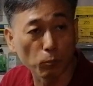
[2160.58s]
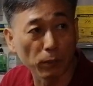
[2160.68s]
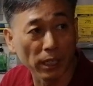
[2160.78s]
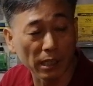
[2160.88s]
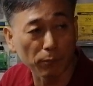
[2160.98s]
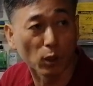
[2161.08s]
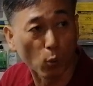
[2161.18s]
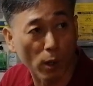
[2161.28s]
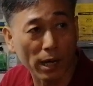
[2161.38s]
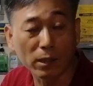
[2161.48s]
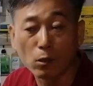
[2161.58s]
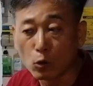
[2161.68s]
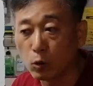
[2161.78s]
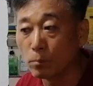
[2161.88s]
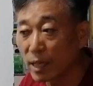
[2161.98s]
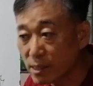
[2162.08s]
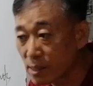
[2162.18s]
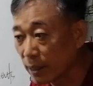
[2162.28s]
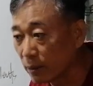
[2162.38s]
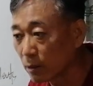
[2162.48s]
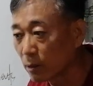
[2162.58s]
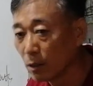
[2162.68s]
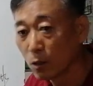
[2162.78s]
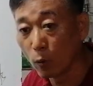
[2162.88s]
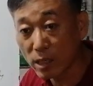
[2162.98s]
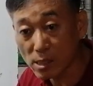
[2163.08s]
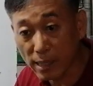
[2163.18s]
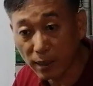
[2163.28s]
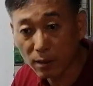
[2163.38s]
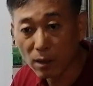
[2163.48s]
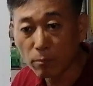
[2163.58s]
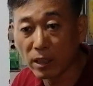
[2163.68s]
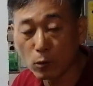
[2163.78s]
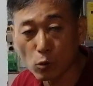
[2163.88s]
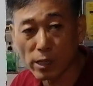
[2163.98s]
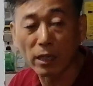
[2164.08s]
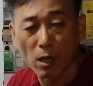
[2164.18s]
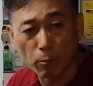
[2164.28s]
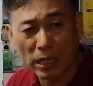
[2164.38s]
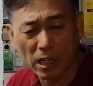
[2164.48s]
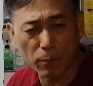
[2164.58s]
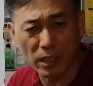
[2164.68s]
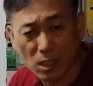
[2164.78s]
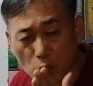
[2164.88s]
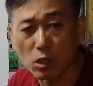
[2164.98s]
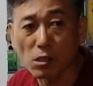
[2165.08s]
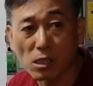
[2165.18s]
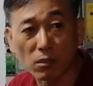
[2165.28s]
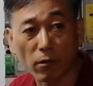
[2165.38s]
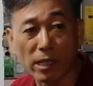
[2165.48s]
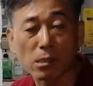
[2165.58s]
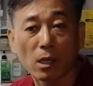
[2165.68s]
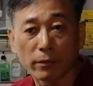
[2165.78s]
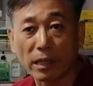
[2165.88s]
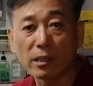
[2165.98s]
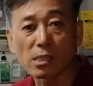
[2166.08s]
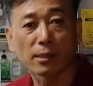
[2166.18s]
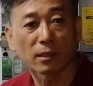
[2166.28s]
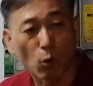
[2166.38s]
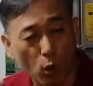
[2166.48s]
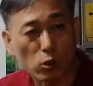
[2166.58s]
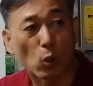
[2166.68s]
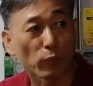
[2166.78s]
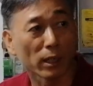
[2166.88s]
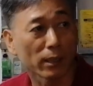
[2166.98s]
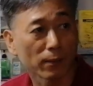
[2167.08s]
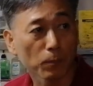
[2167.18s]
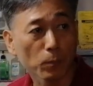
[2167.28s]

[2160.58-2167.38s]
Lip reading: to believe the one whom God sent. What is that? Meaning to say, believing Jesus Christ, that is the works of God.